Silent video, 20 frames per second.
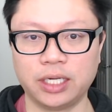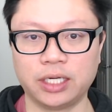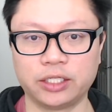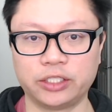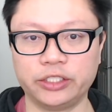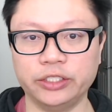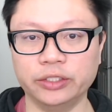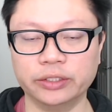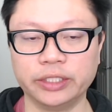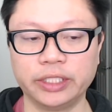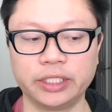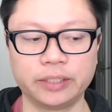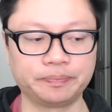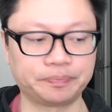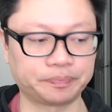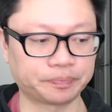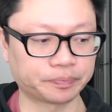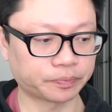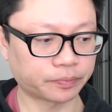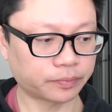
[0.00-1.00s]

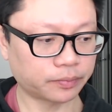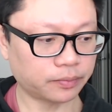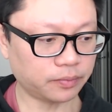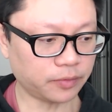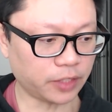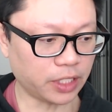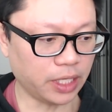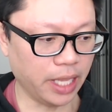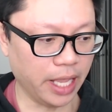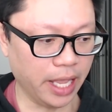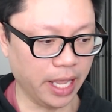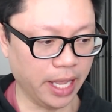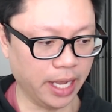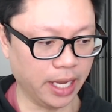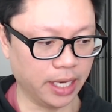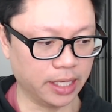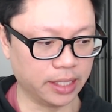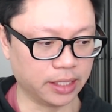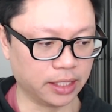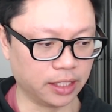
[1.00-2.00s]
shielding,
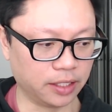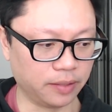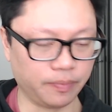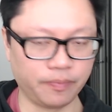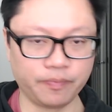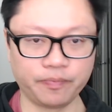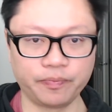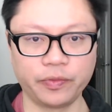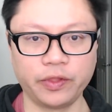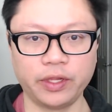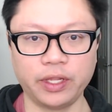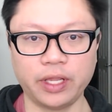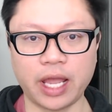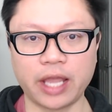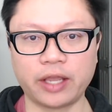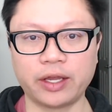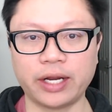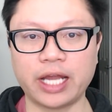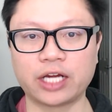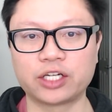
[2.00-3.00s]
and
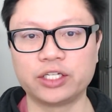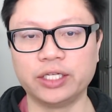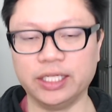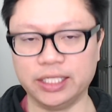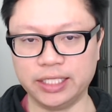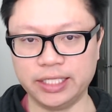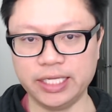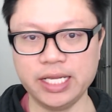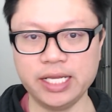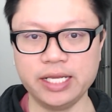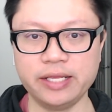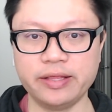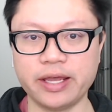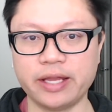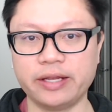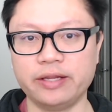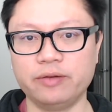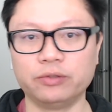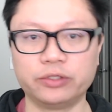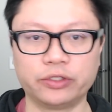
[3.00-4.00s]
I could actually see
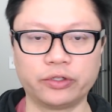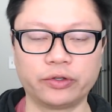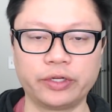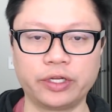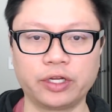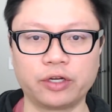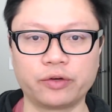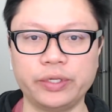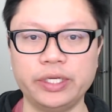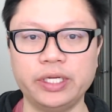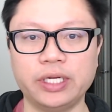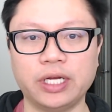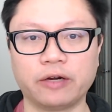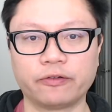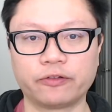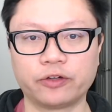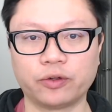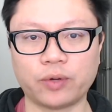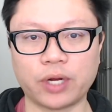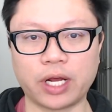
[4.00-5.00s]
that it was turning green
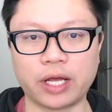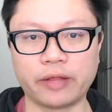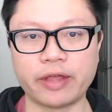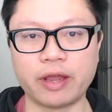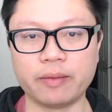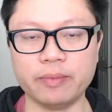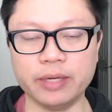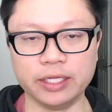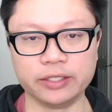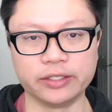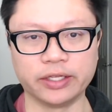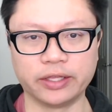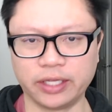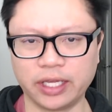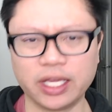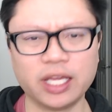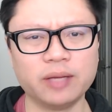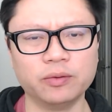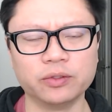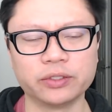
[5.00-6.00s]
after a while, and that means that
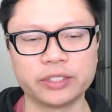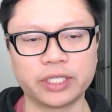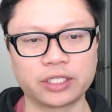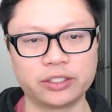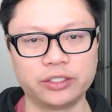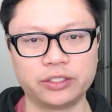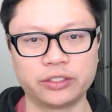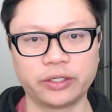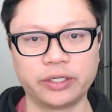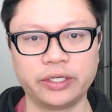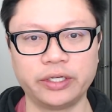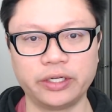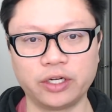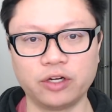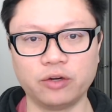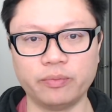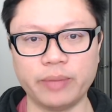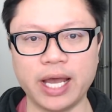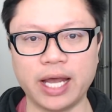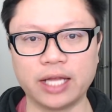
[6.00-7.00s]
the cable is actually starting to
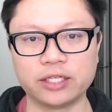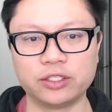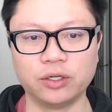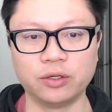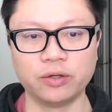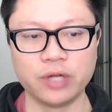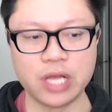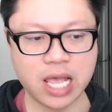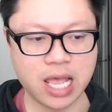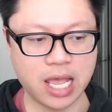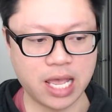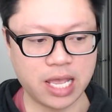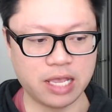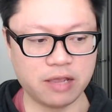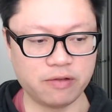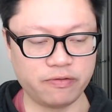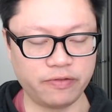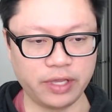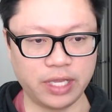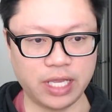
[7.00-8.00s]
go bad. So
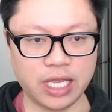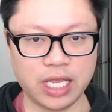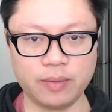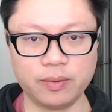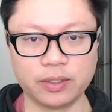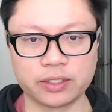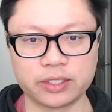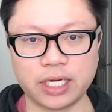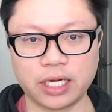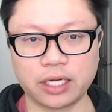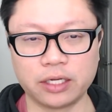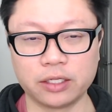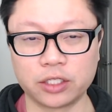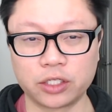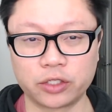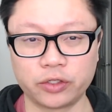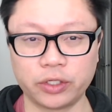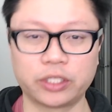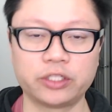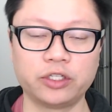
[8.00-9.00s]
if the cable is not
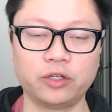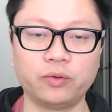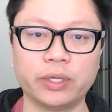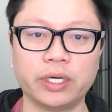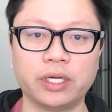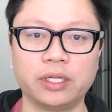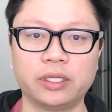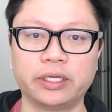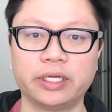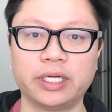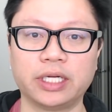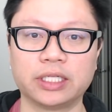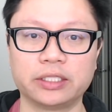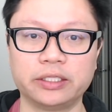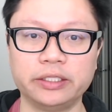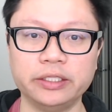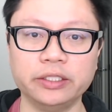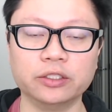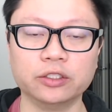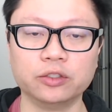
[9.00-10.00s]
constructed well and not
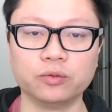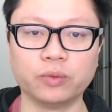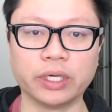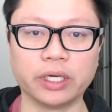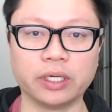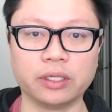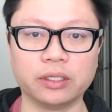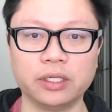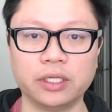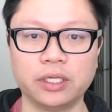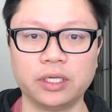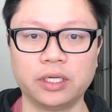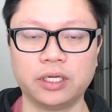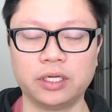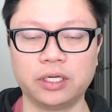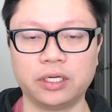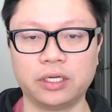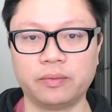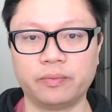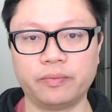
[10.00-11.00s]
sealed well,
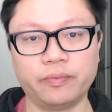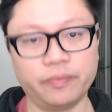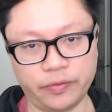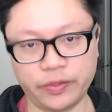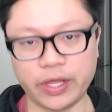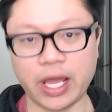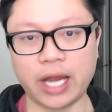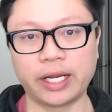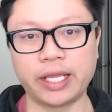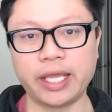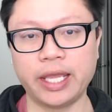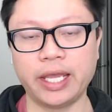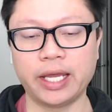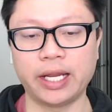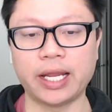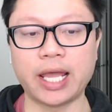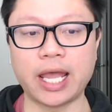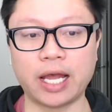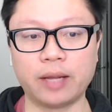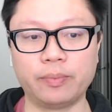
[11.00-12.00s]
that
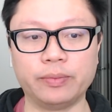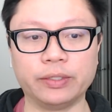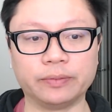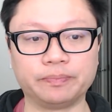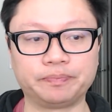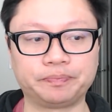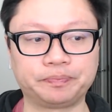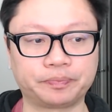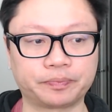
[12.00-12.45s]
can happen.